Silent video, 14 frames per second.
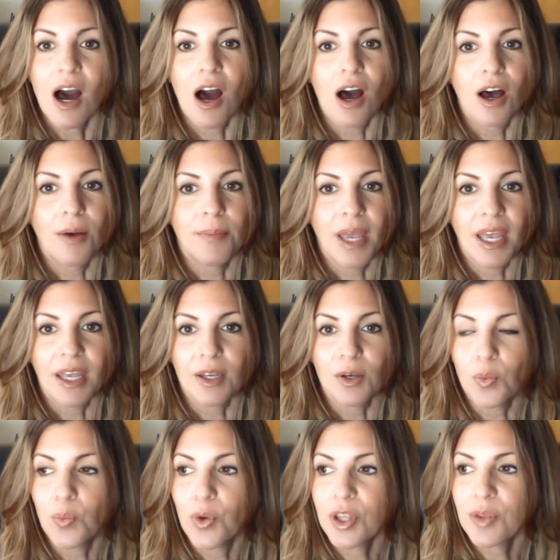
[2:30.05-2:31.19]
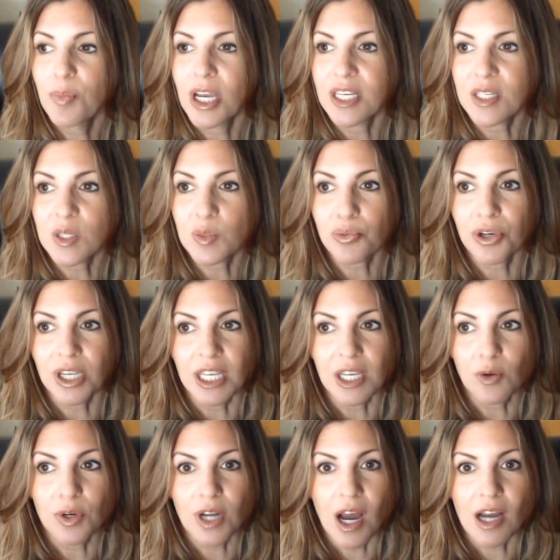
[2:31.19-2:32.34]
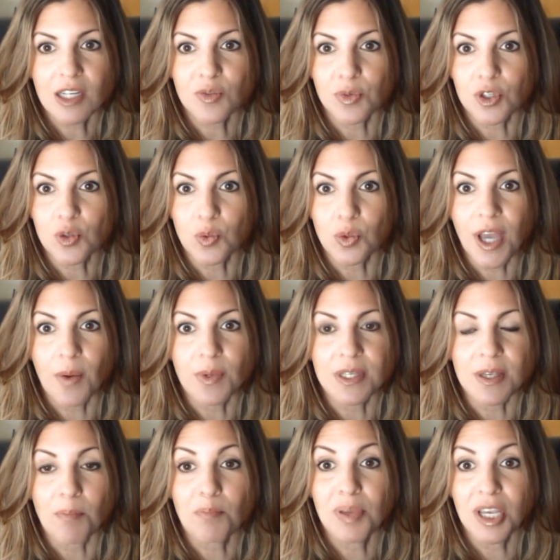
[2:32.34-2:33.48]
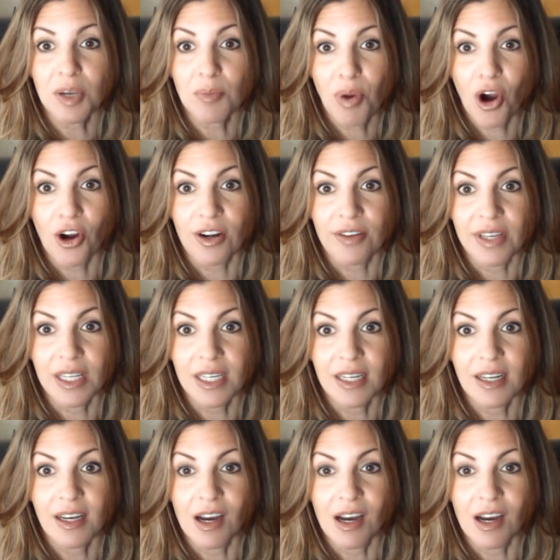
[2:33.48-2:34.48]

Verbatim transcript: Um, and with my spring equinox ritual, that was a big part of it.